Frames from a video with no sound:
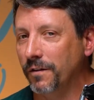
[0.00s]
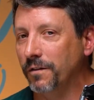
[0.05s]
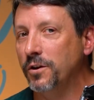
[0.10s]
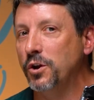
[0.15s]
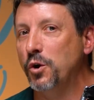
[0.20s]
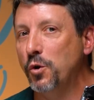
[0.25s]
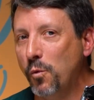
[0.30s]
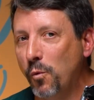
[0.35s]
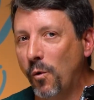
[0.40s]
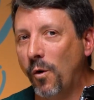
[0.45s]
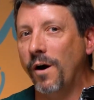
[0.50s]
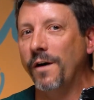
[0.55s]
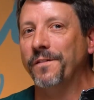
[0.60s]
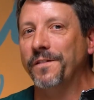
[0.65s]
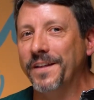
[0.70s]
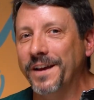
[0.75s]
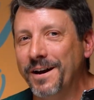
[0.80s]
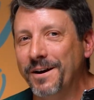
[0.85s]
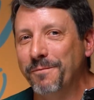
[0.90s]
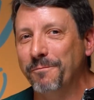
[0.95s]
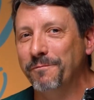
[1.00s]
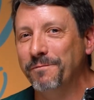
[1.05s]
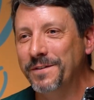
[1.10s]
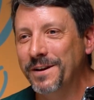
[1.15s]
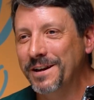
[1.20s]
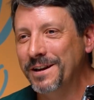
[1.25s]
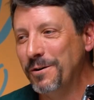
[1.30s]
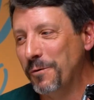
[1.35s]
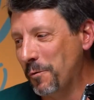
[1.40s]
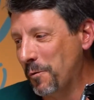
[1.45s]
you want them
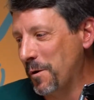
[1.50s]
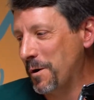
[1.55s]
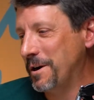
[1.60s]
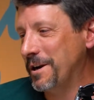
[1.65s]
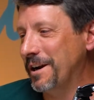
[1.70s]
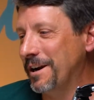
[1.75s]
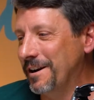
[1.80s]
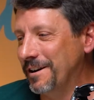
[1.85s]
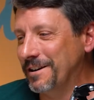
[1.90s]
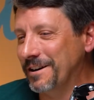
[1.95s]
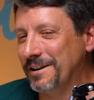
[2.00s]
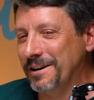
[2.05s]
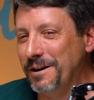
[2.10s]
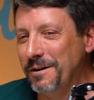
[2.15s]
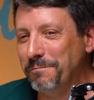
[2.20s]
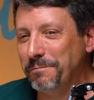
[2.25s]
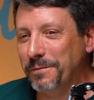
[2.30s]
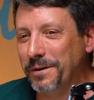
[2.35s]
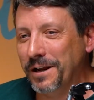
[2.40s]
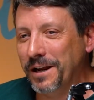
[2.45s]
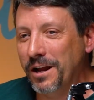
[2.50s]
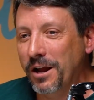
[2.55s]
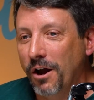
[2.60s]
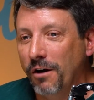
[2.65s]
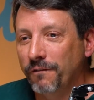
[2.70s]
working on your company,